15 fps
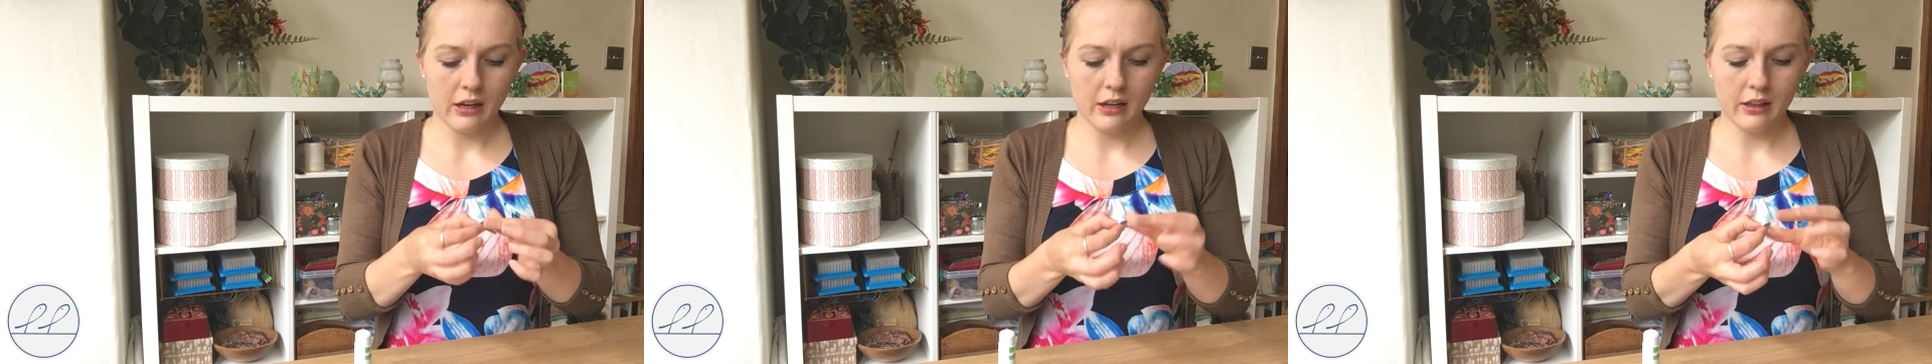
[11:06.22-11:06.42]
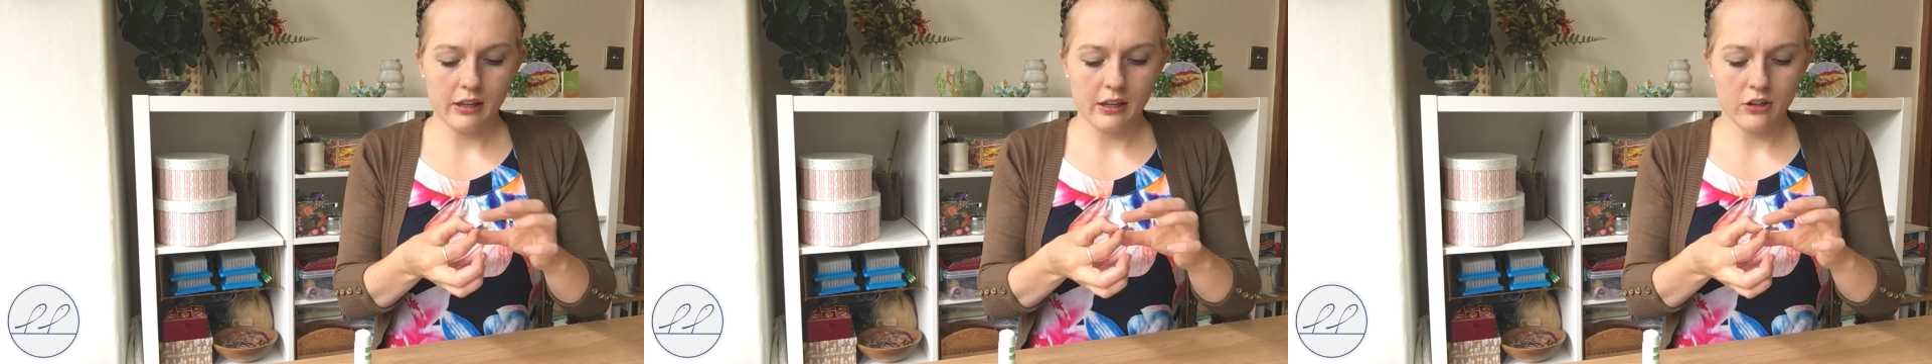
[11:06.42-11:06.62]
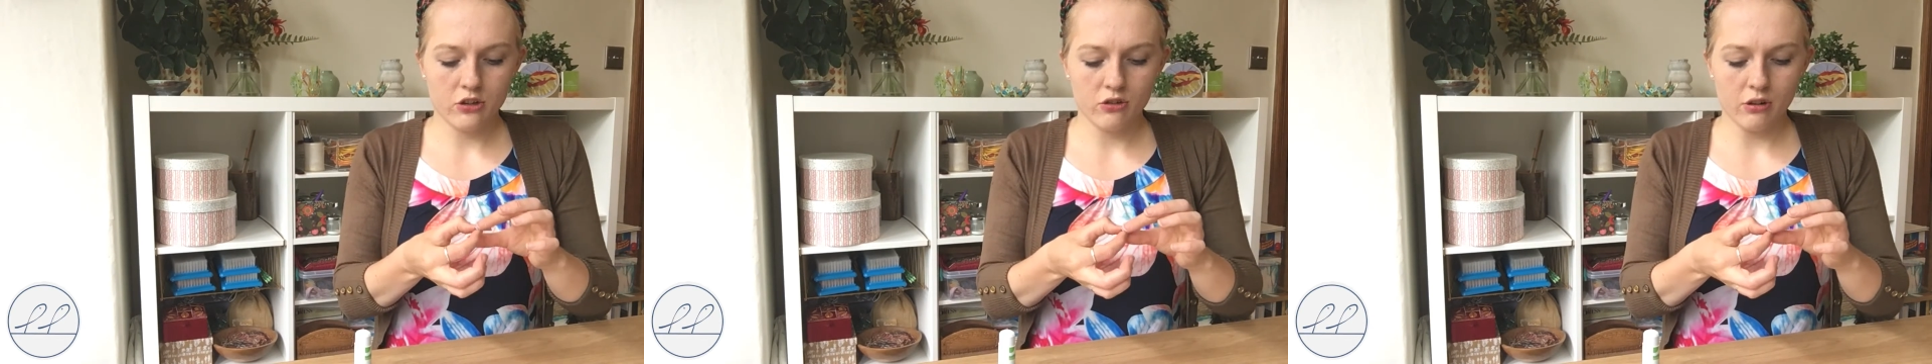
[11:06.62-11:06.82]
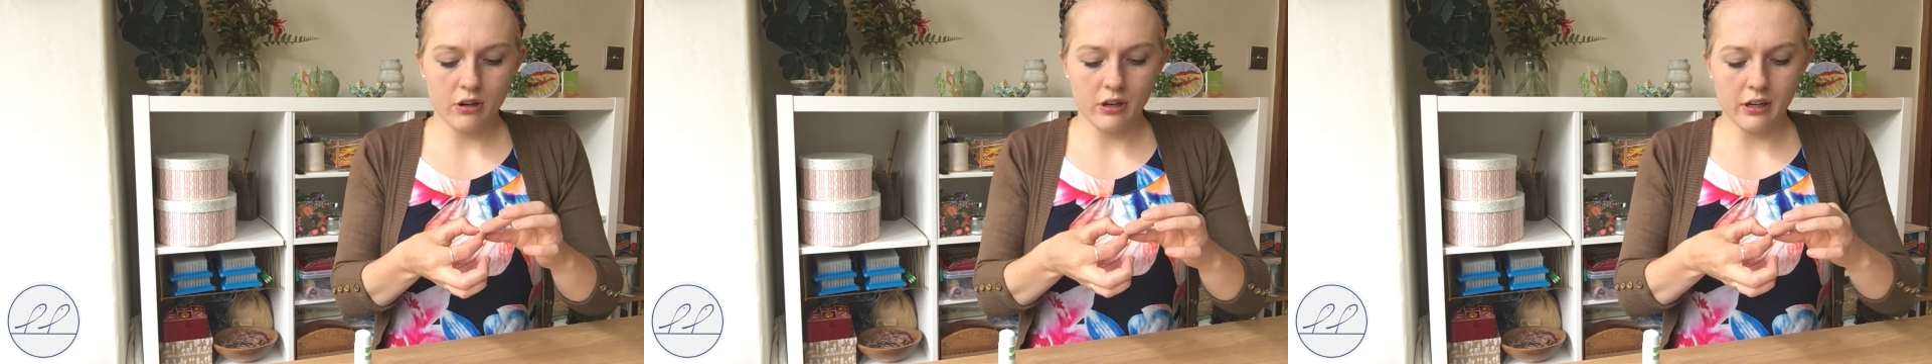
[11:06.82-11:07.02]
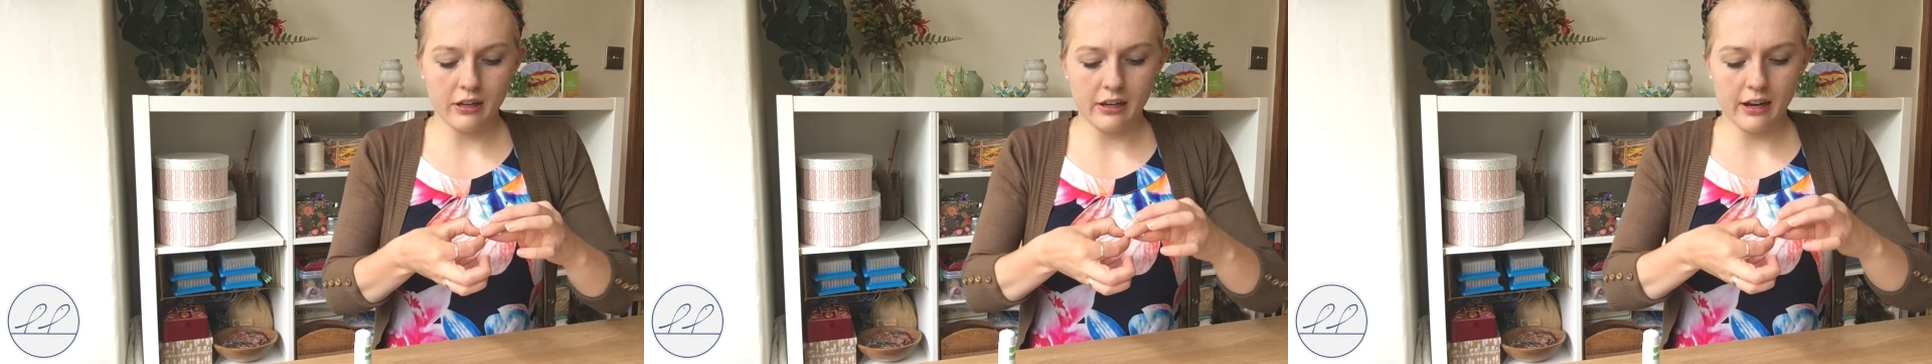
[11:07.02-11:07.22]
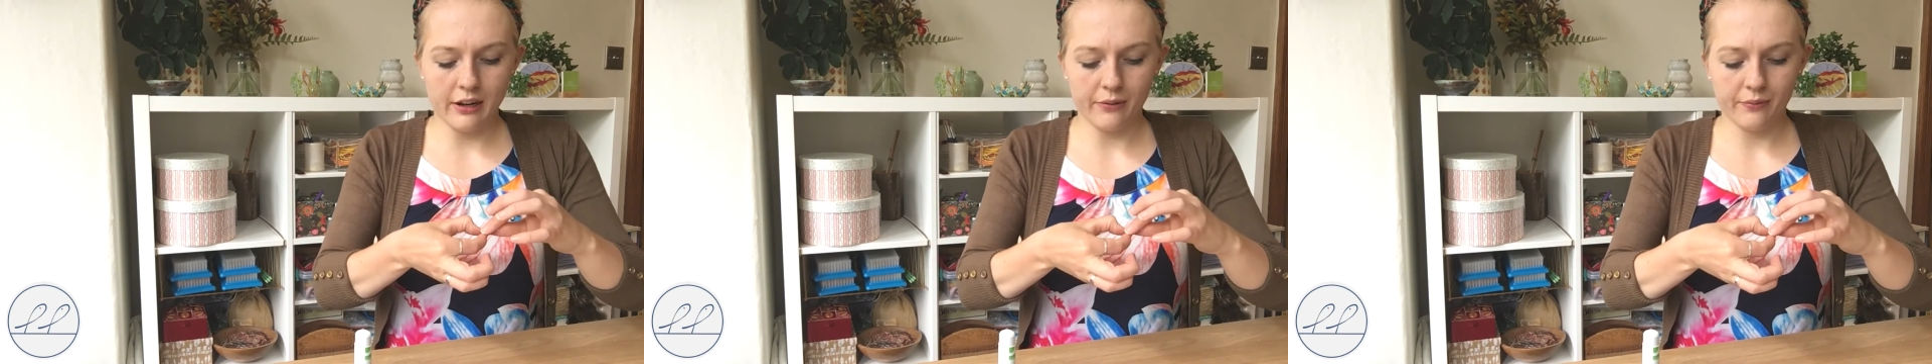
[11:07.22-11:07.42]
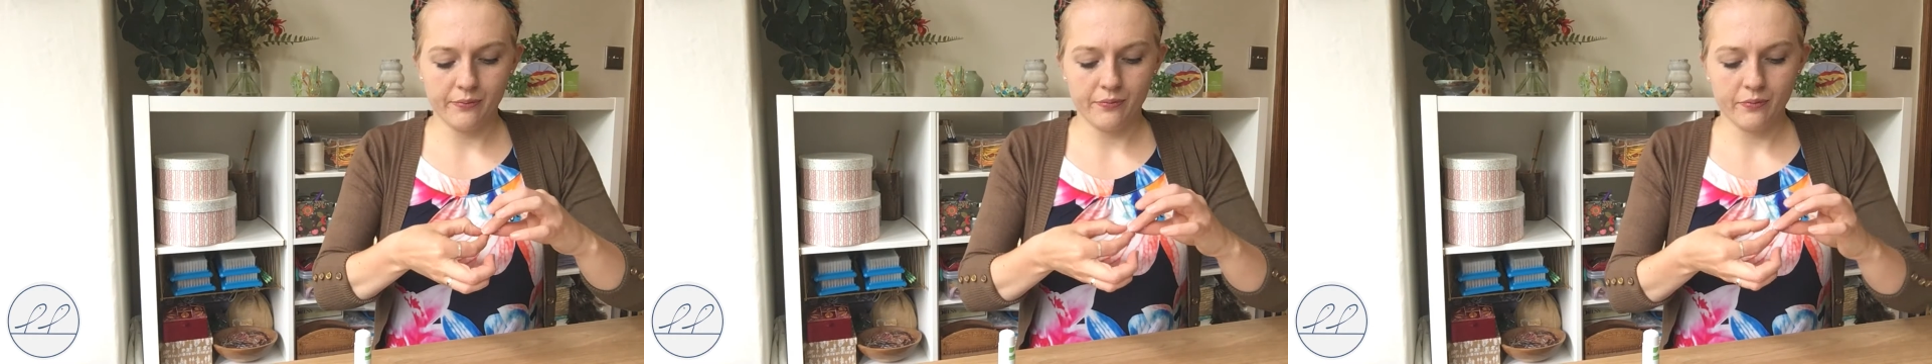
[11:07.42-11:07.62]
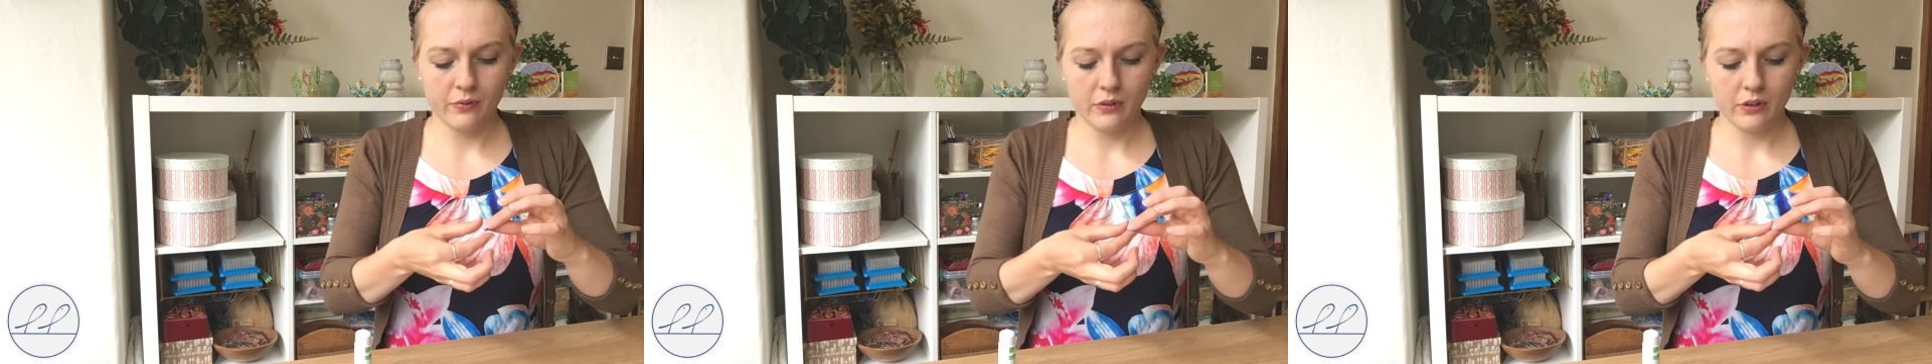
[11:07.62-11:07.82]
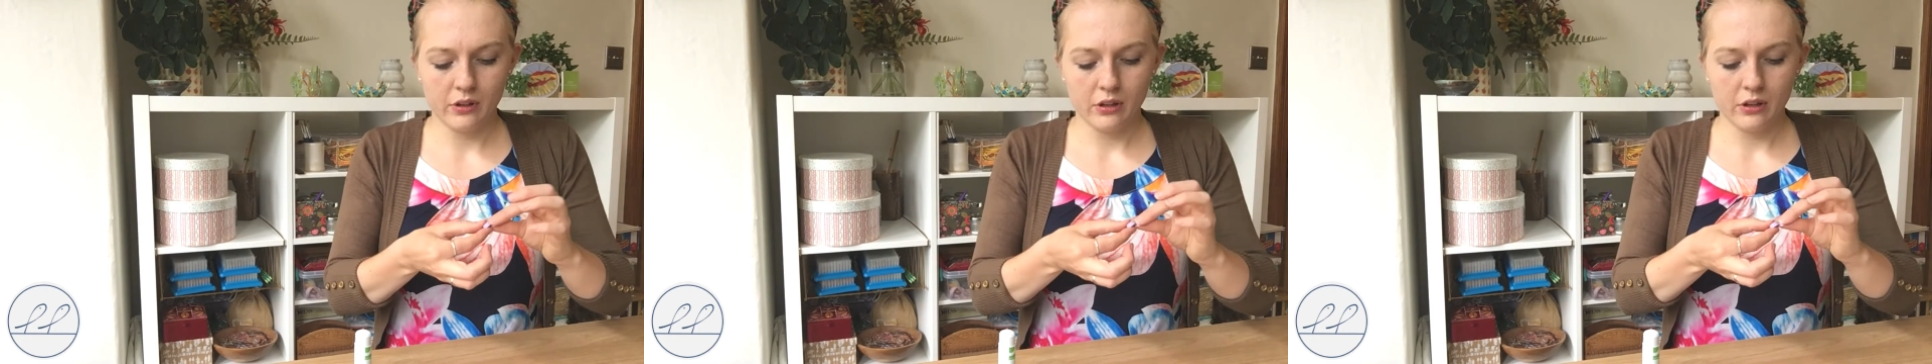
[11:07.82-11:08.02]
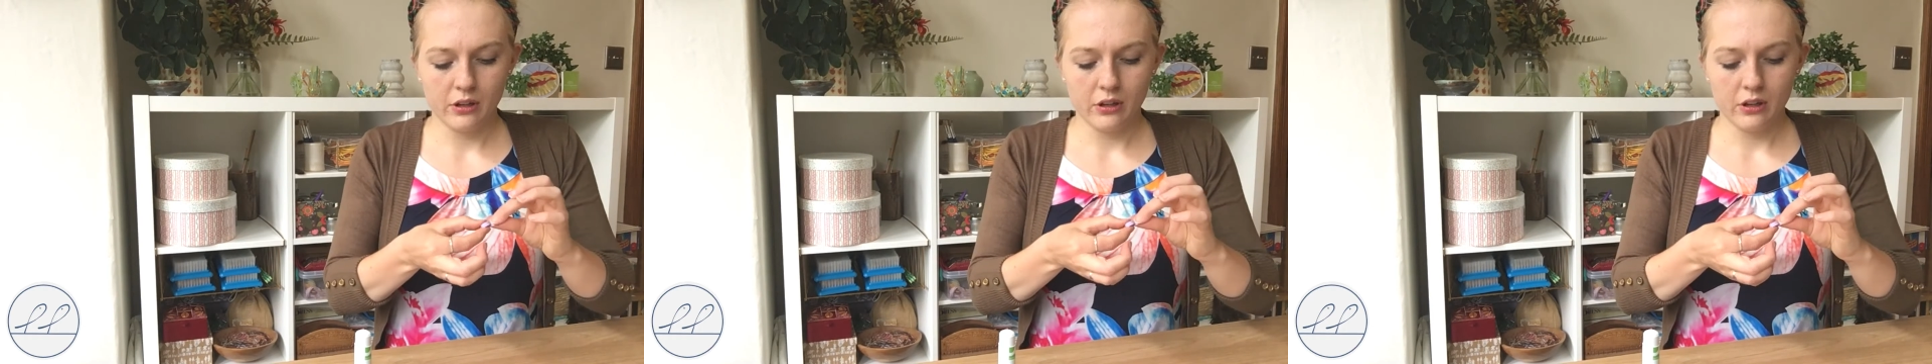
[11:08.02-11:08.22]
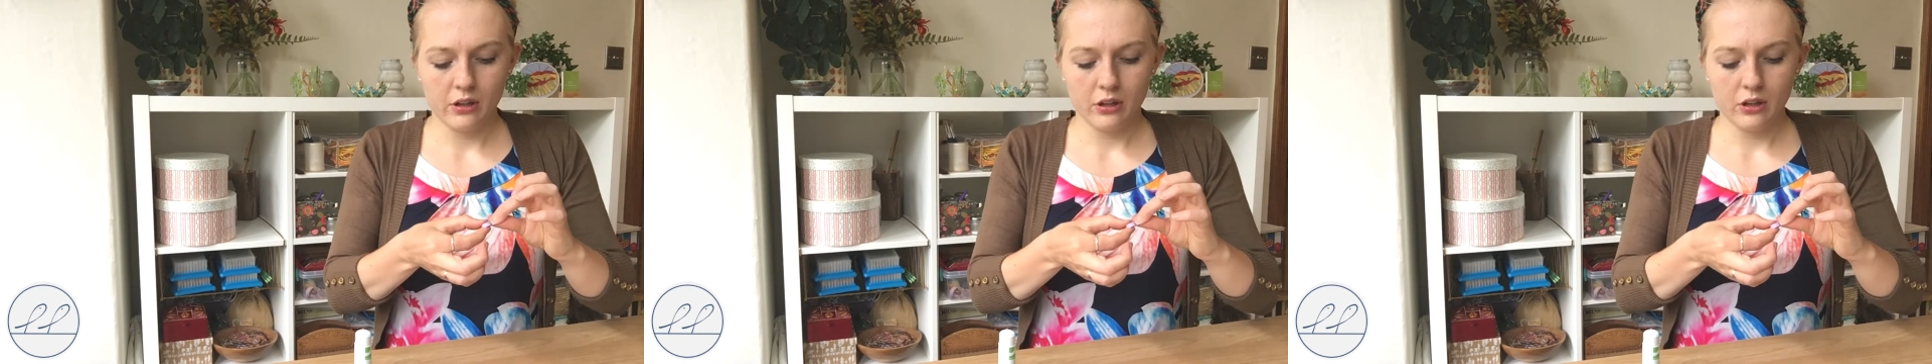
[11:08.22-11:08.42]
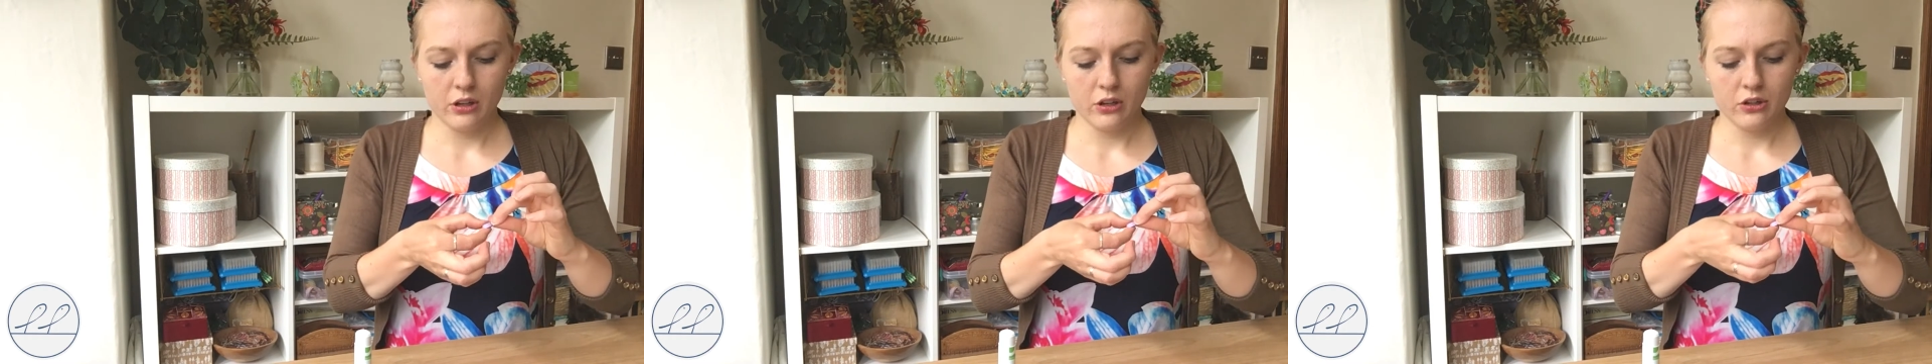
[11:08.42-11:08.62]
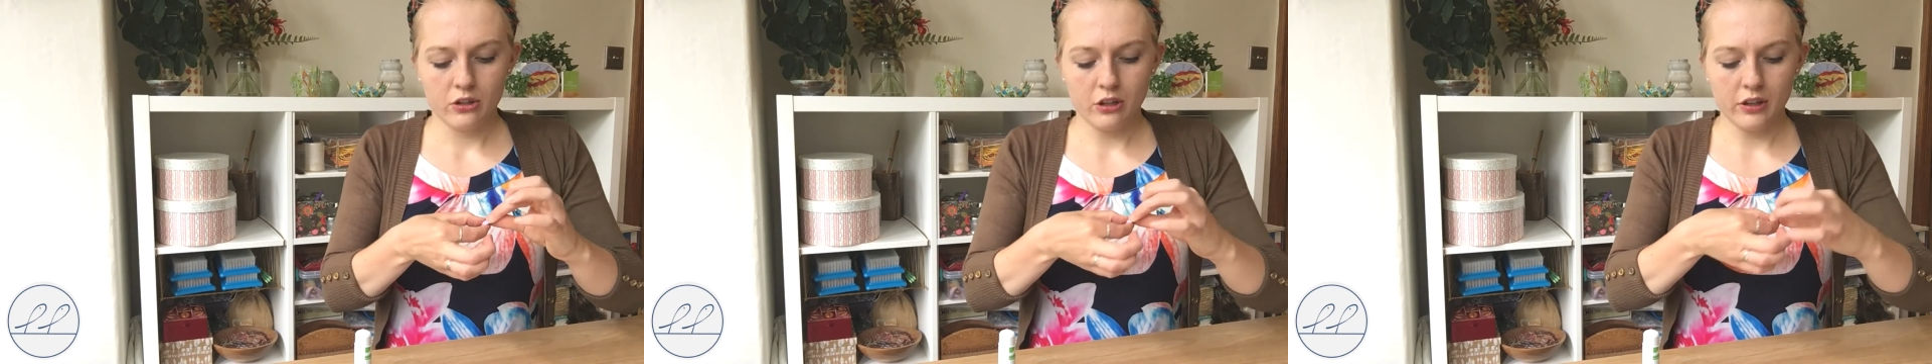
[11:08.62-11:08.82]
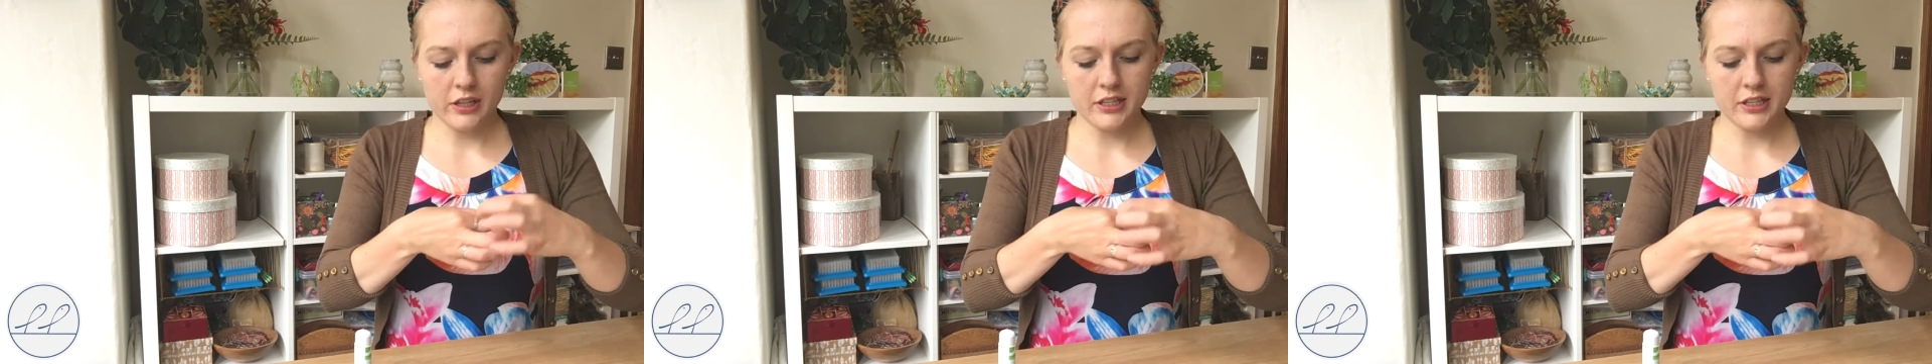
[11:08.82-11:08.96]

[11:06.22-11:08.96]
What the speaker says: and then stroke it down. So